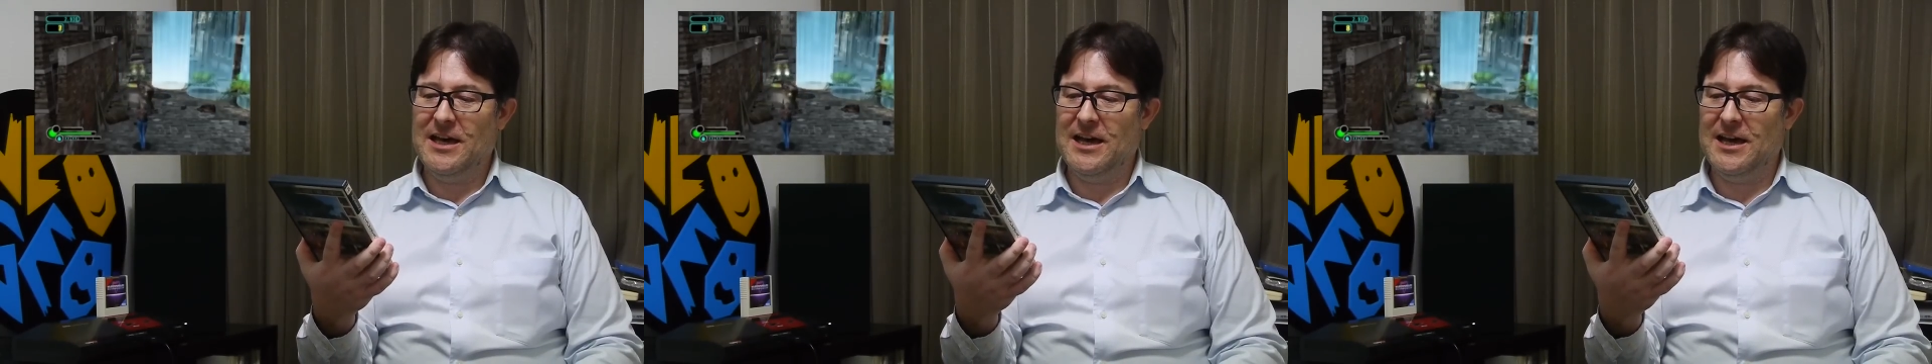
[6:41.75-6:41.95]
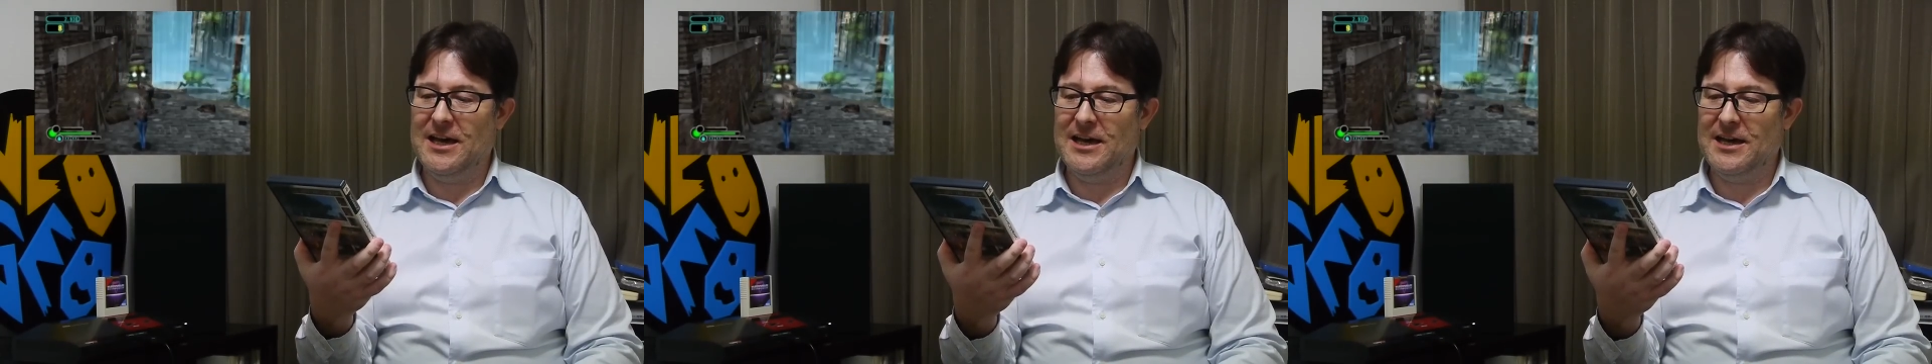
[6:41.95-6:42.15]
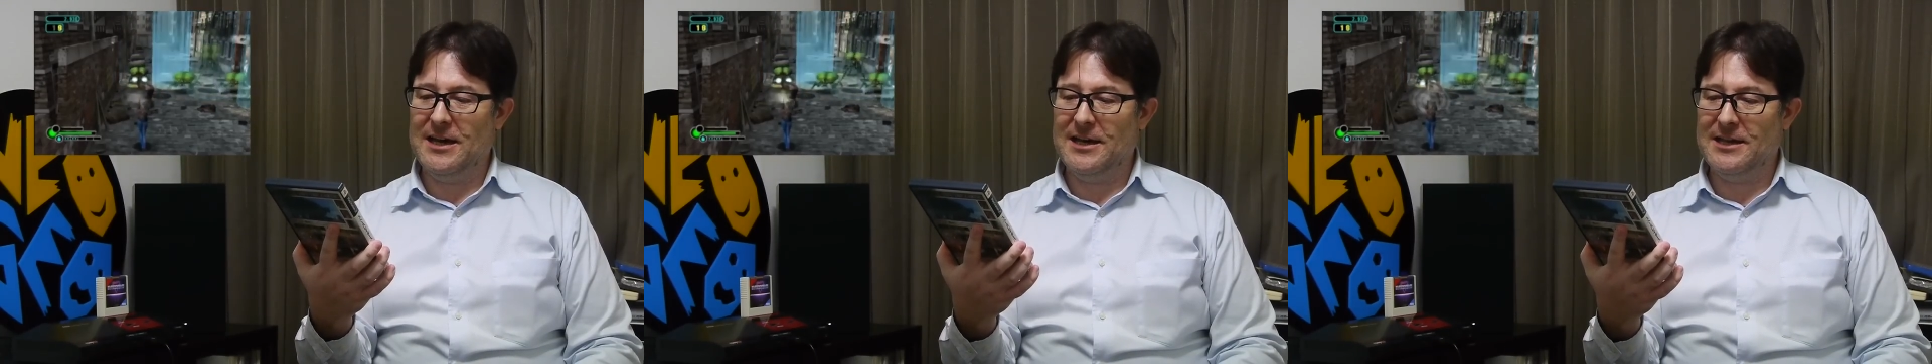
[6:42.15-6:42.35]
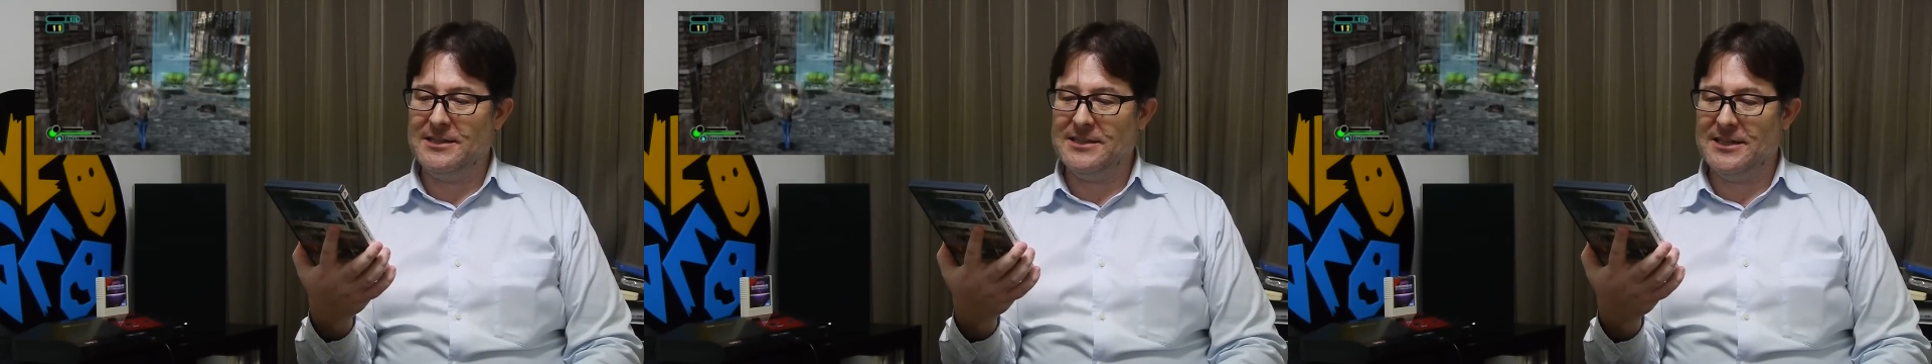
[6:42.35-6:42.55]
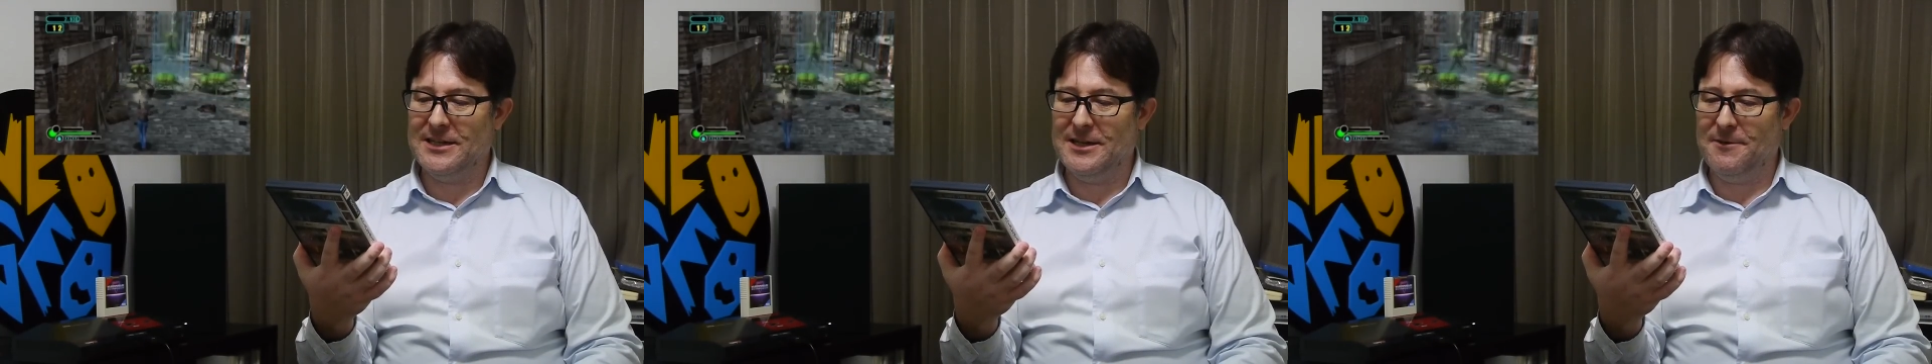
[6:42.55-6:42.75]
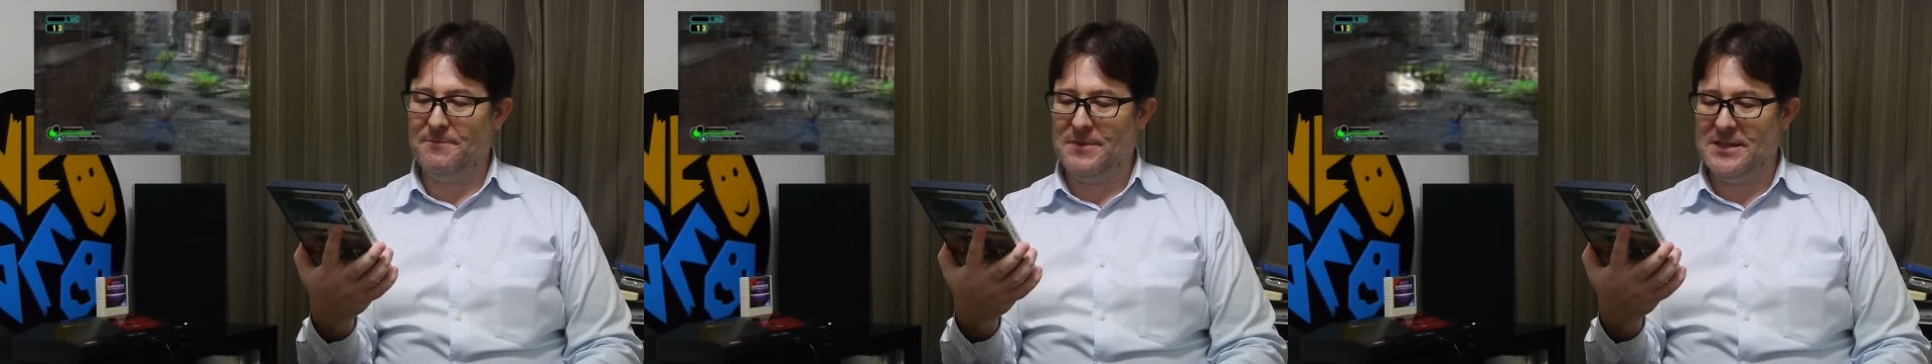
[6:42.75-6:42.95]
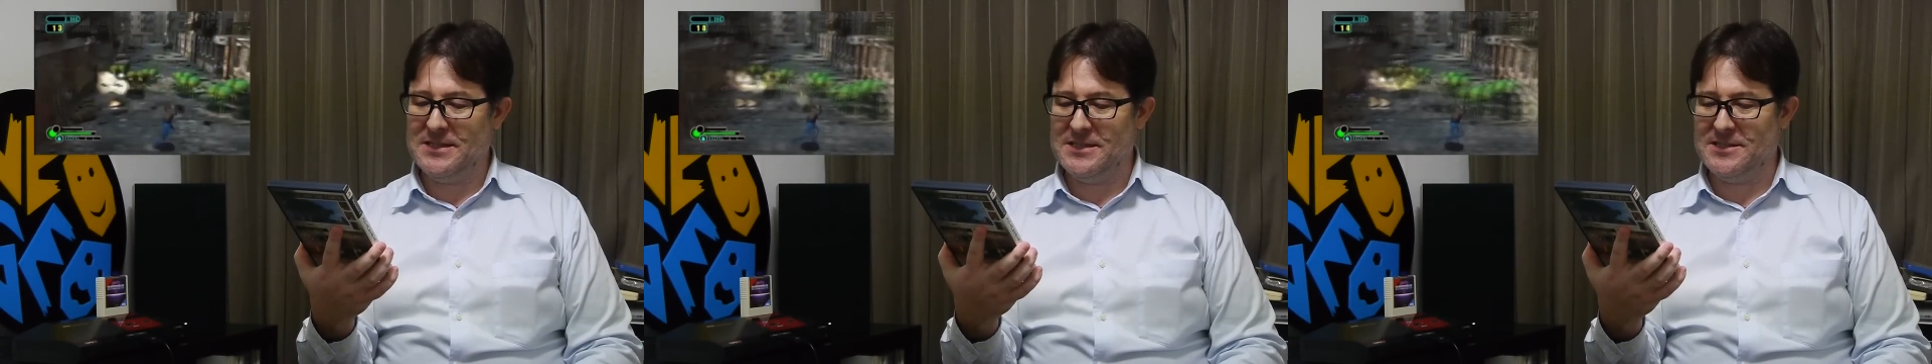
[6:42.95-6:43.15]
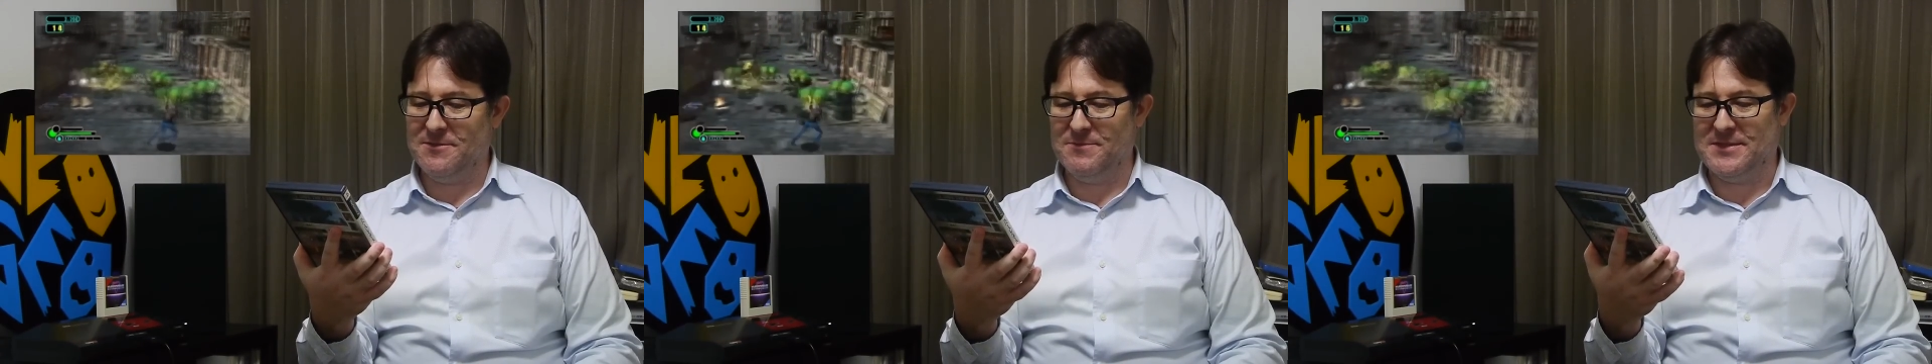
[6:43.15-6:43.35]
And
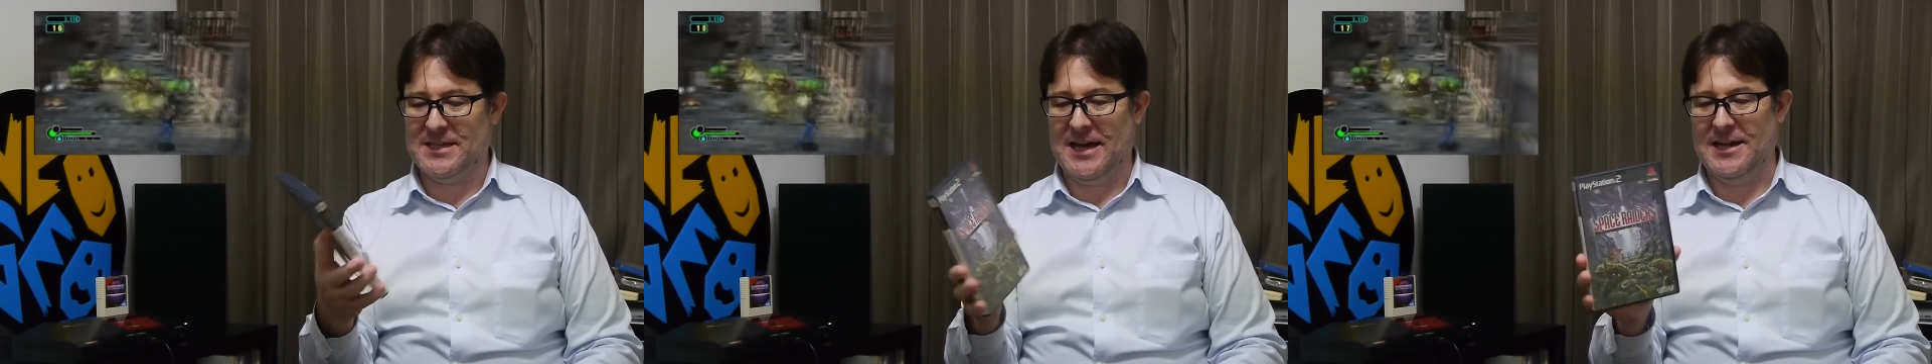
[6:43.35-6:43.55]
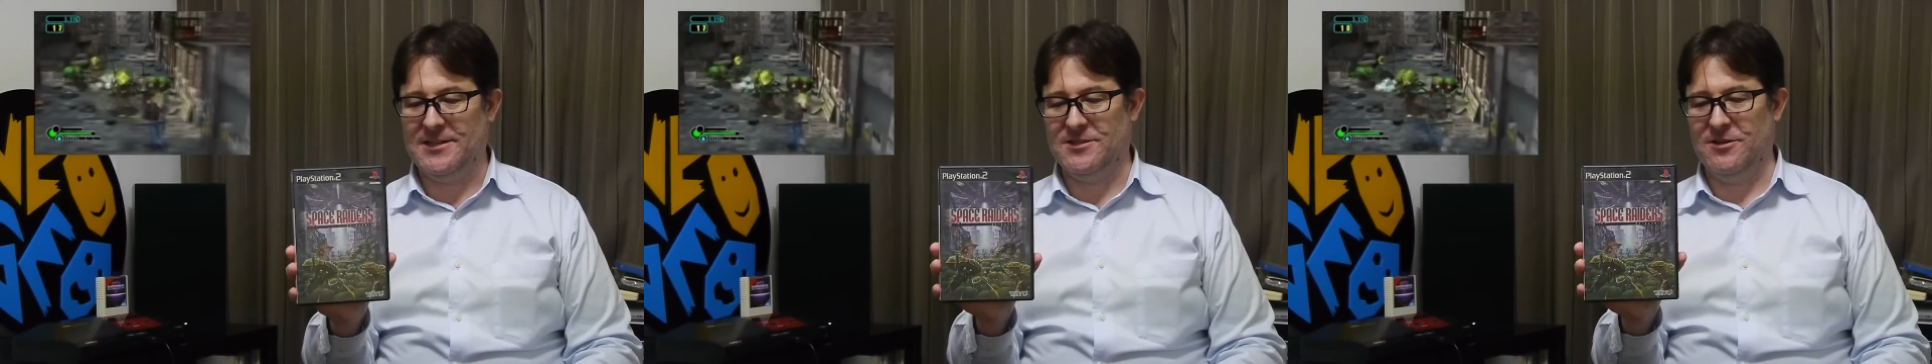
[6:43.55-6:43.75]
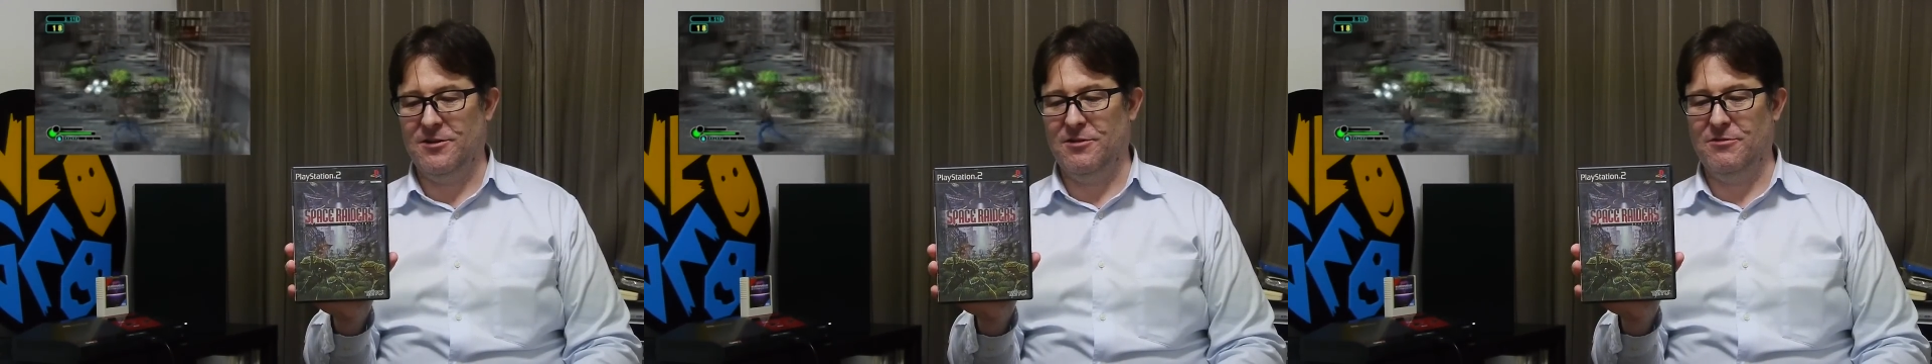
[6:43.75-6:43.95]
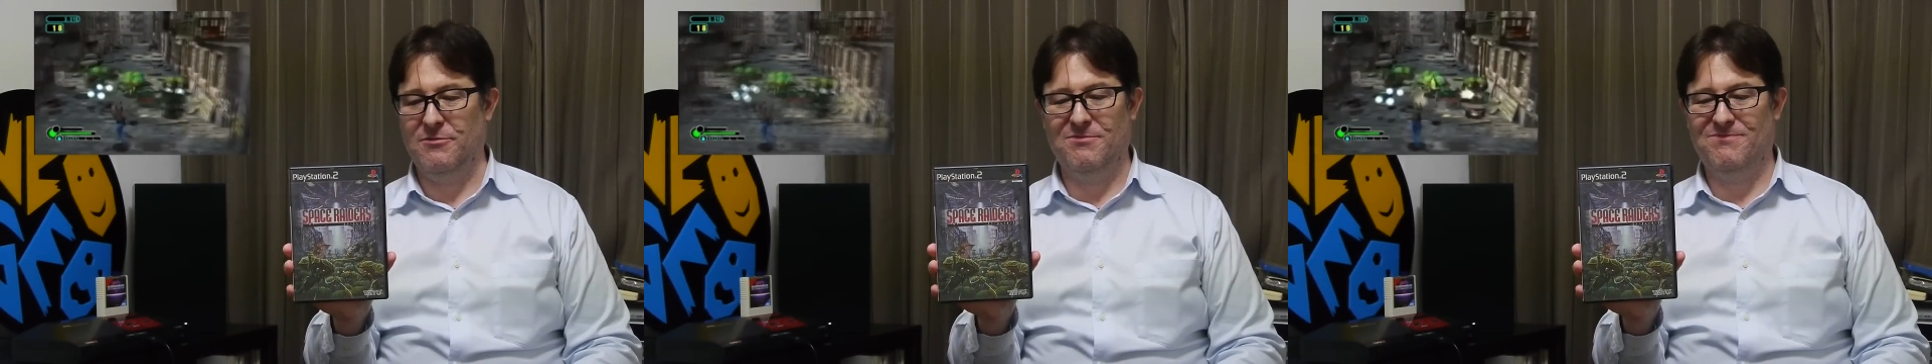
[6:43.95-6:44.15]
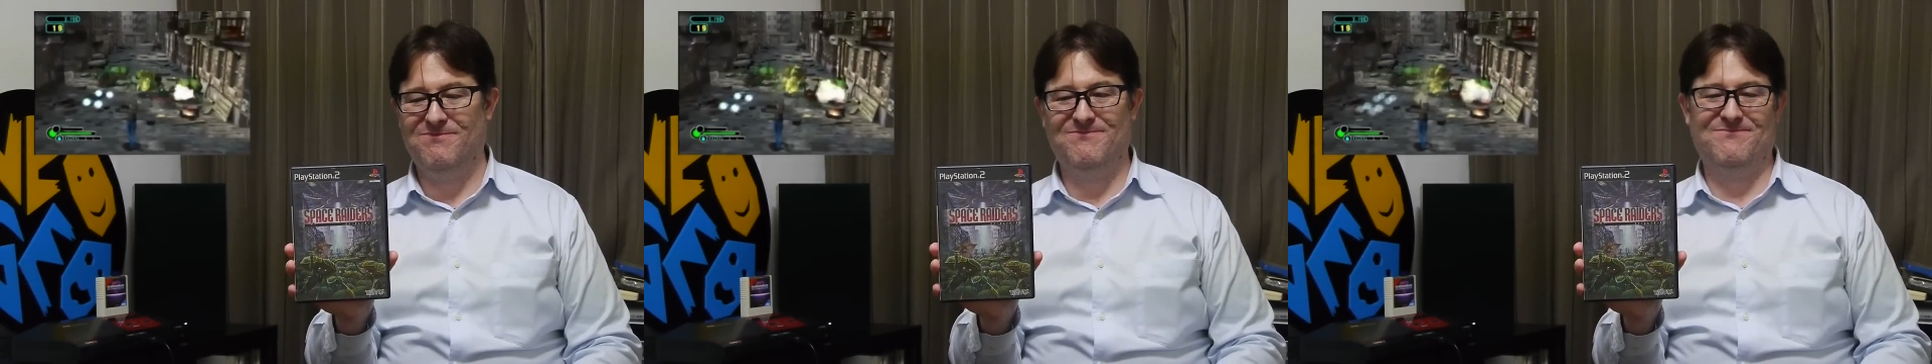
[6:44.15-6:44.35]
this is some Taito